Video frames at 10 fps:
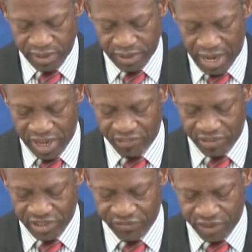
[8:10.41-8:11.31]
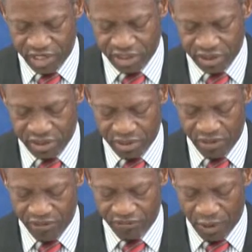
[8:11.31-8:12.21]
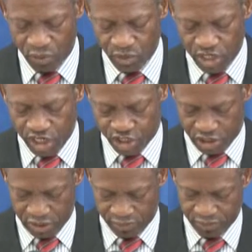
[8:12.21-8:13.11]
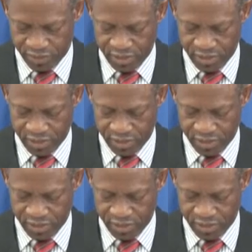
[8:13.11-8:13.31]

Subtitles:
Diversification Foundation,